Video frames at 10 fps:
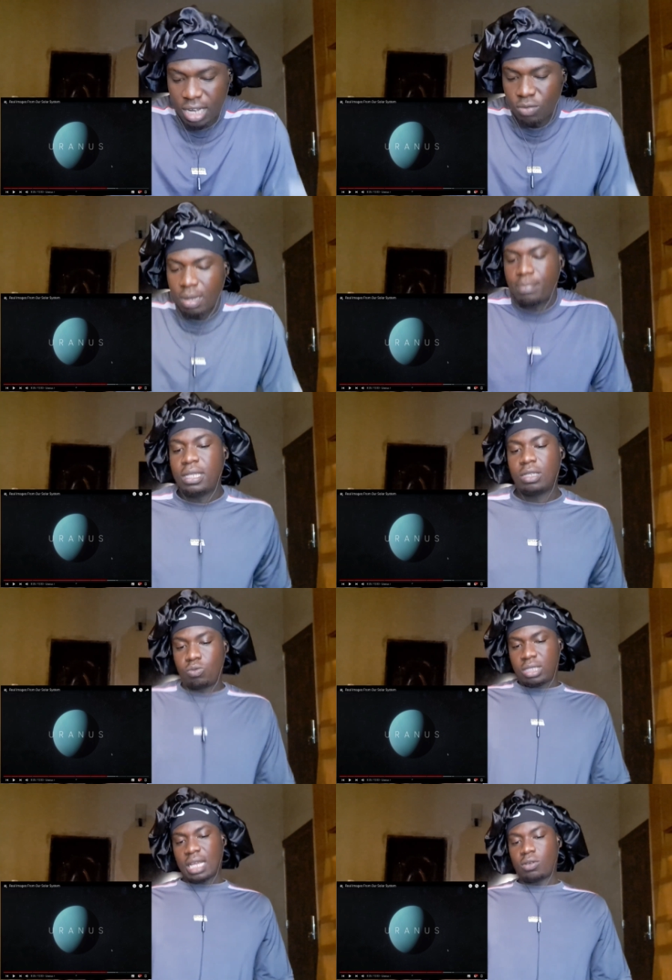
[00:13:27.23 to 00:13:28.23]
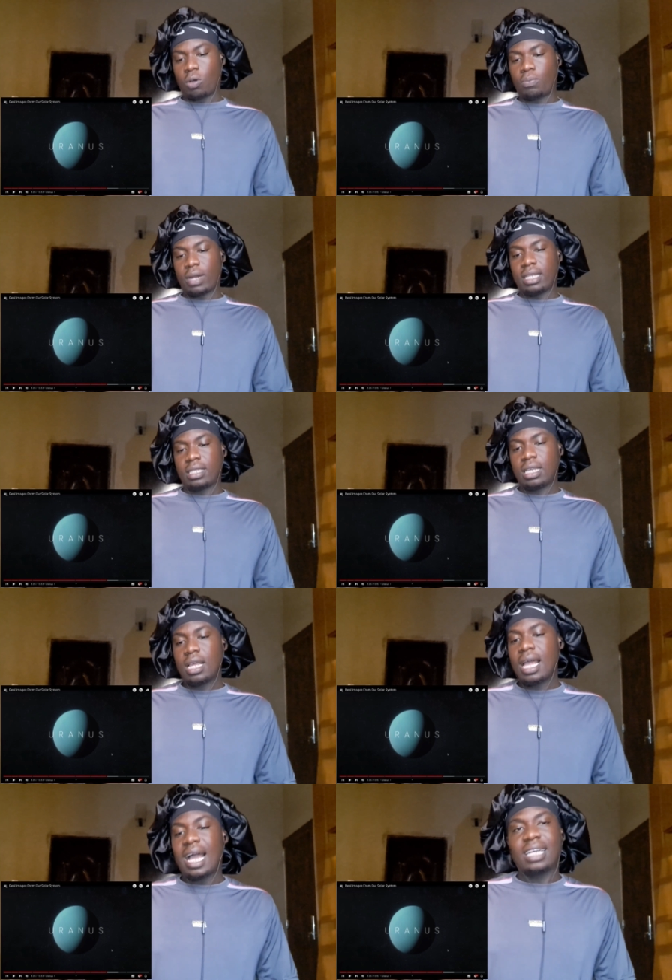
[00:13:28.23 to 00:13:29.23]
And human beings will stand upright.
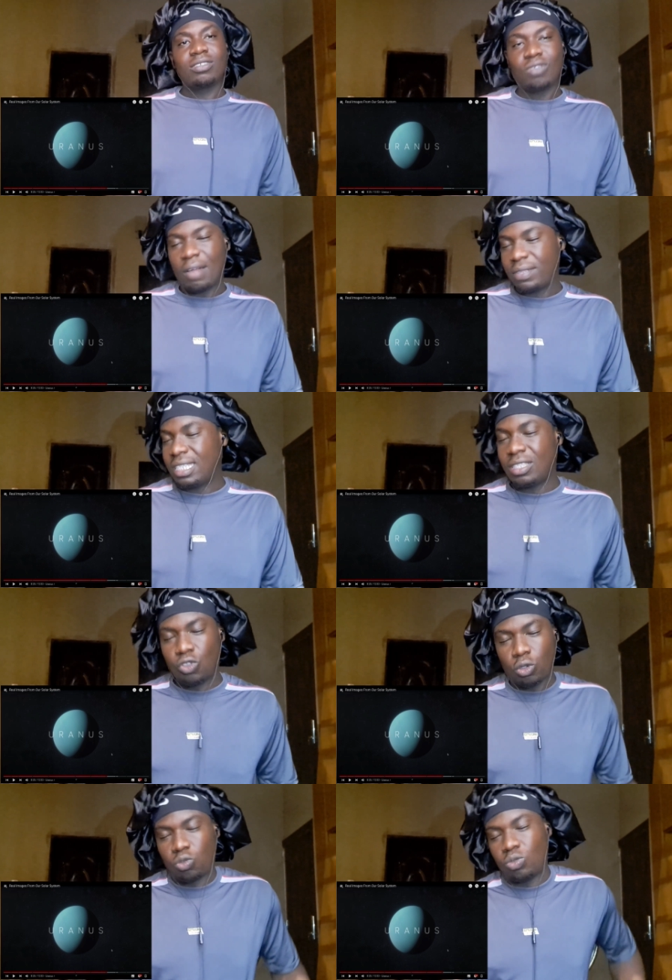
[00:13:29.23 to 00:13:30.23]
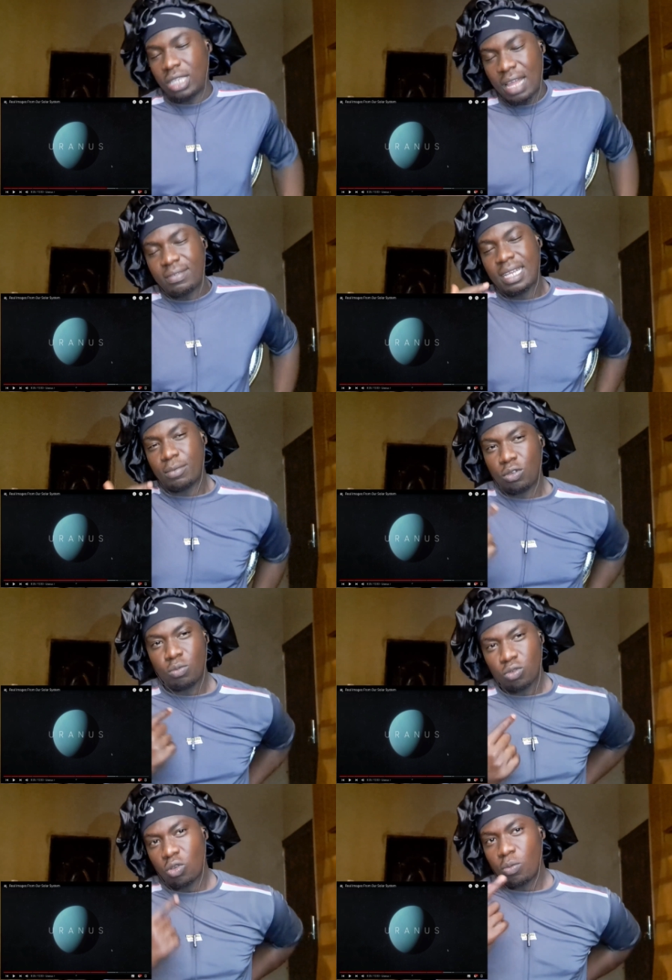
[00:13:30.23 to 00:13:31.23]
And gravity is just... Every time,
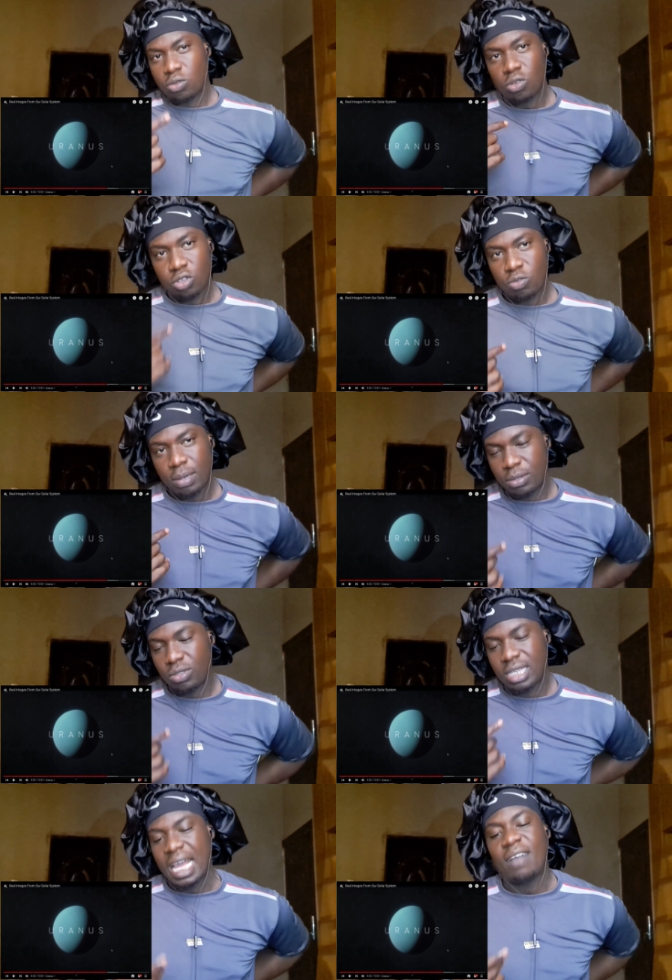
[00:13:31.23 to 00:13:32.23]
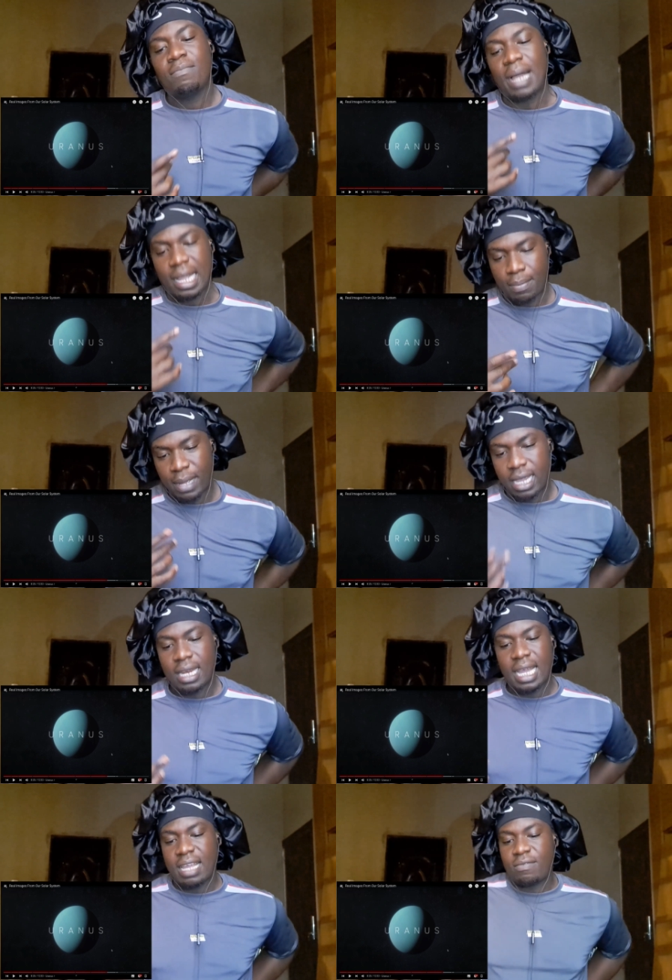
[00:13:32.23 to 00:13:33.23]
almost all the human beings you see, they have back
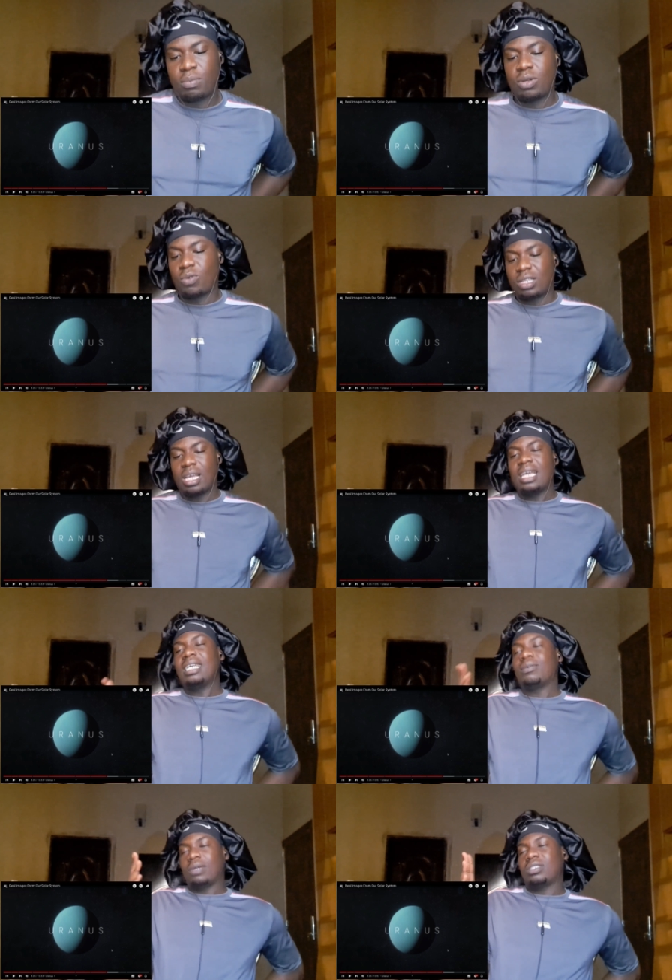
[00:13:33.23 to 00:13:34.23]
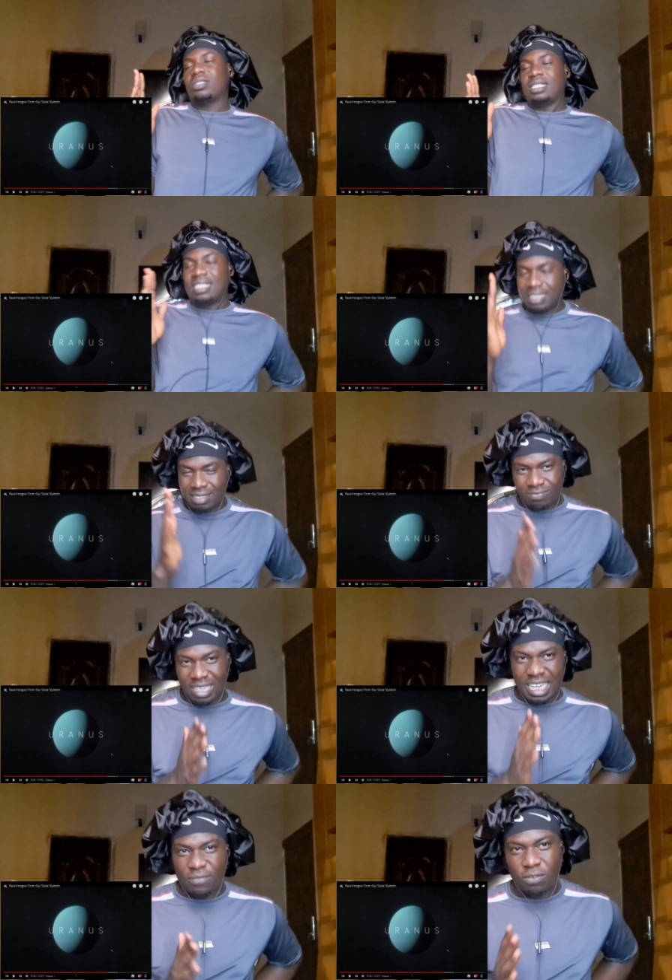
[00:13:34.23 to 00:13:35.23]
pain. Like everybody wants
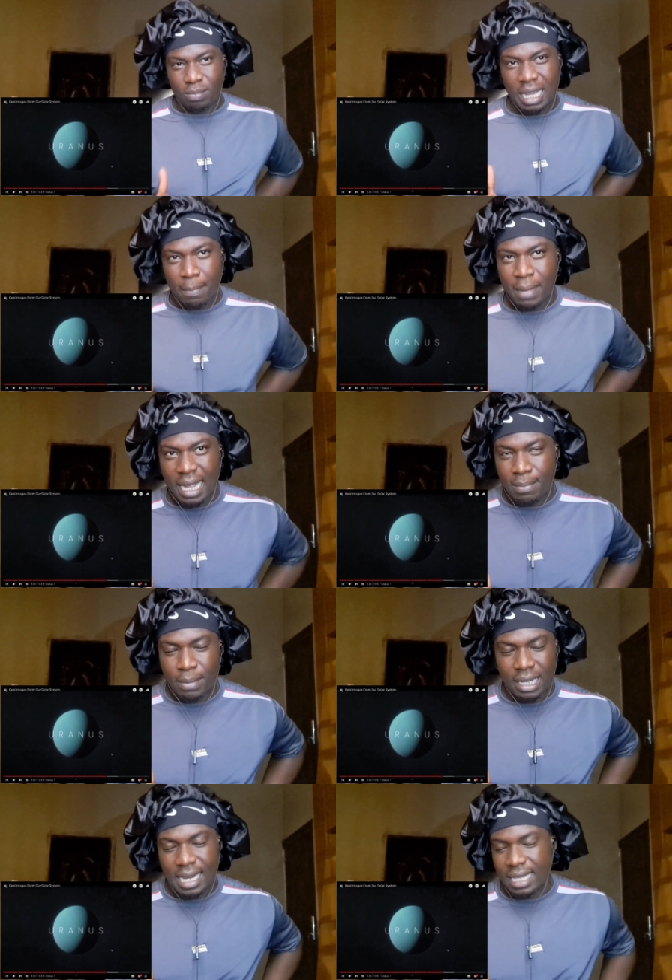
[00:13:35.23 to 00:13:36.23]
relief from their back pain.